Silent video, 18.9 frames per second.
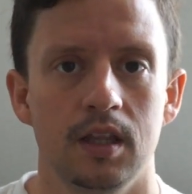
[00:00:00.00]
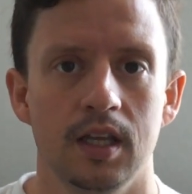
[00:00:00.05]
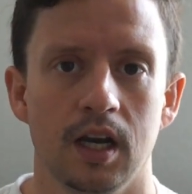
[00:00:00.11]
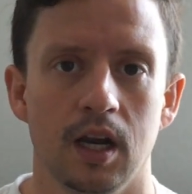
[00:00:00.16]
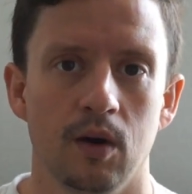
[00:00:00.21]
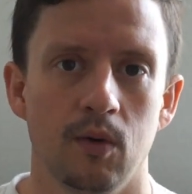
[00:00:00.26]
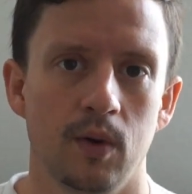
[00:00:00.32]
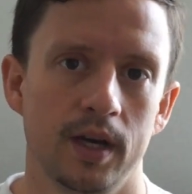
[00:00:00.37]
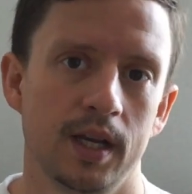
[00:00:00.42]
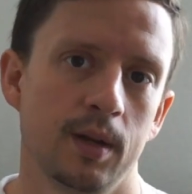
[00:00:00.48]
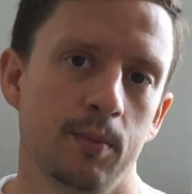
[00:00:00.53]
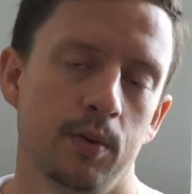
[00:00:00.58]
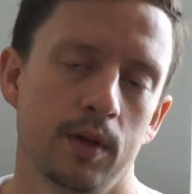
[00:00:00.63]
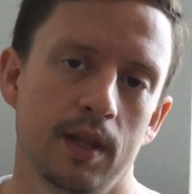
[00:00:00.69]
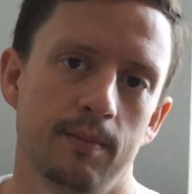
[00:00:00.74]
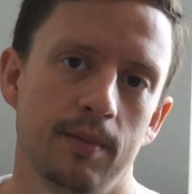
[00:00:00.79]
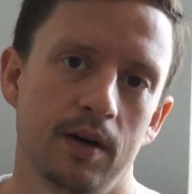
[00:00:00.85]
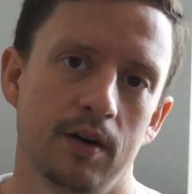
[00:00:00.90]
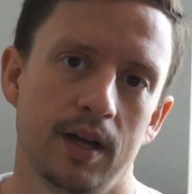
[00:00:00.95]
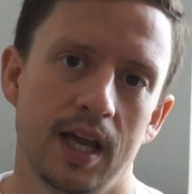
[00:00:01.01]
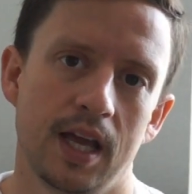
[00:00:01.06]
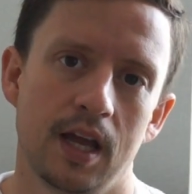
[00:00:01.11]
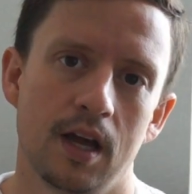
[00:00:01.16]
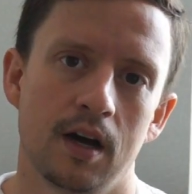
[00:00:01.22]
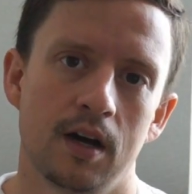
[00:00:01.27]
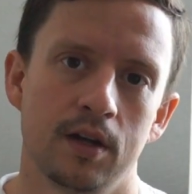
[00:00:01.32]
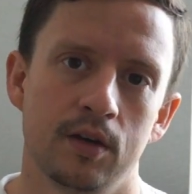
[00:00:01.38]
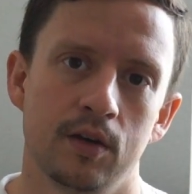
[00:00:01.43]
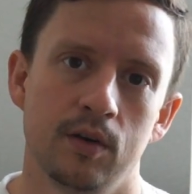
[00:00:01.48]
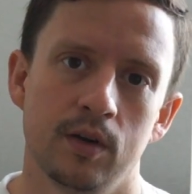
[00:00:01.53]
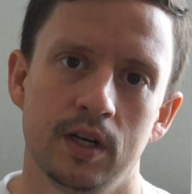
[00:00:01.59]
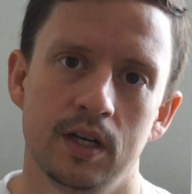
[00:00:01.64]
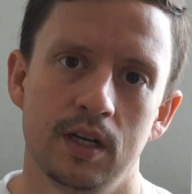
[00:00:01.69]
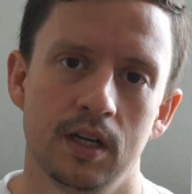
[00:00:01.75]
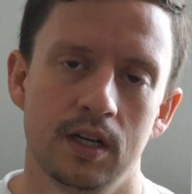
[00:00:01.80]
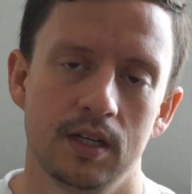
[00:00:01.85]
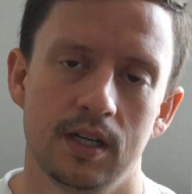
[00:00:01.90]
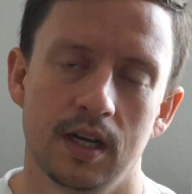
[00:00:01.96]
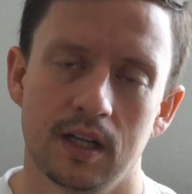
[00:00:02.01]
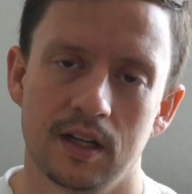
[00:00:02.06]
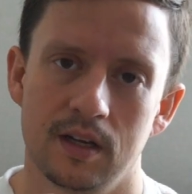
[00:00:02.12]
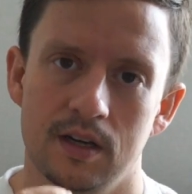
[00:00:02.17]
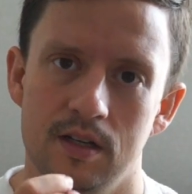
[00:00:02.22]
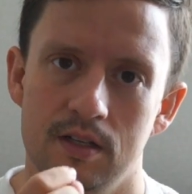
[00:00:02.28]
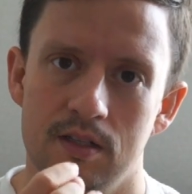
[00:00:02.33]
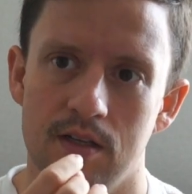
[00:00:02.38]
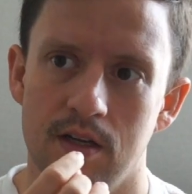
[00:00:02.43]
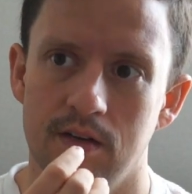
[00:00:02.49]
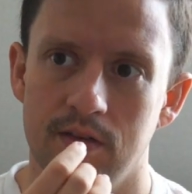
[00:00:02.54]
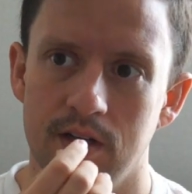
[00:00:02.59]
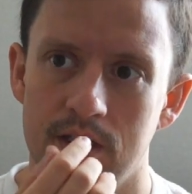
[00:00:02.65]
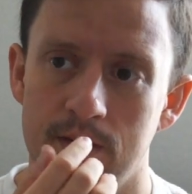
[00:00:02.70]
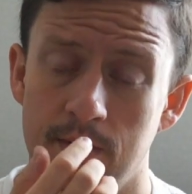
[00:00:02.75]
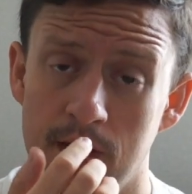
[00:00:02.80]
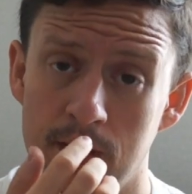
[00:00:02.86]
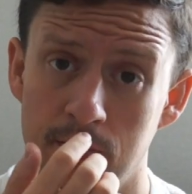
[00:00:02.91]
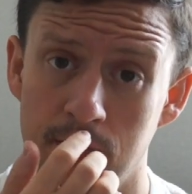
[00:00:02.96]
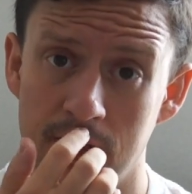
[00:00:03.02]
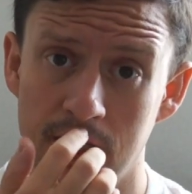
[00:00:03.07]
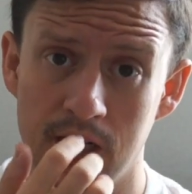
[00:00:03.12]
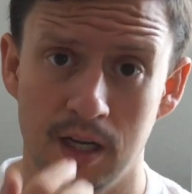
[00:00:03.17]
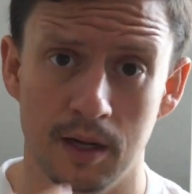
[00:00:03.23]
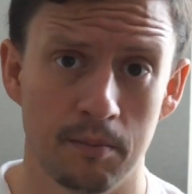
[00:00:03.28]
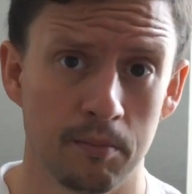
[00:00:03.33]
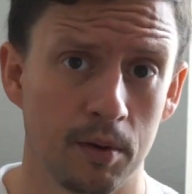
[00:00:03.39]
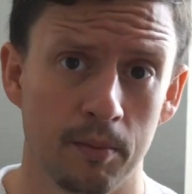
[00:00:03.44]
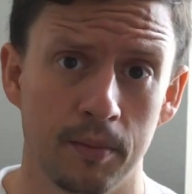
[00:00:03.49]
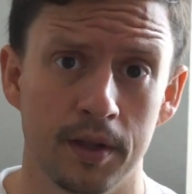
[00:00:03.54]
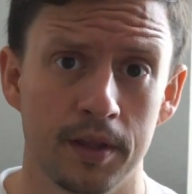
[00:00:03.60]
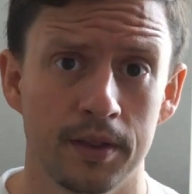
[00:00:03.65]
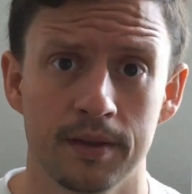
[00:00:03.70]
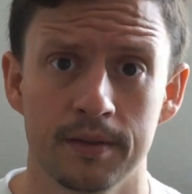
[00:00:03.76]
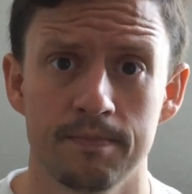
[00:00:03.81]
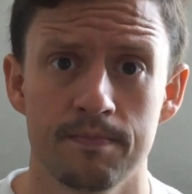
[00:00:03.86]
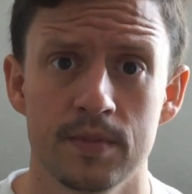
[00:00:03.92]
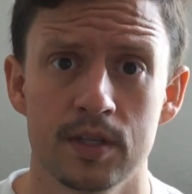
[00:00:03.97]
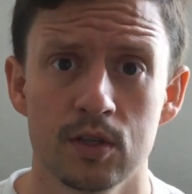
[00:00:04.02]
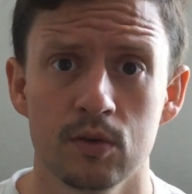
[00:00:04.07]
then I'll wind up with about $800 of expendable income per month.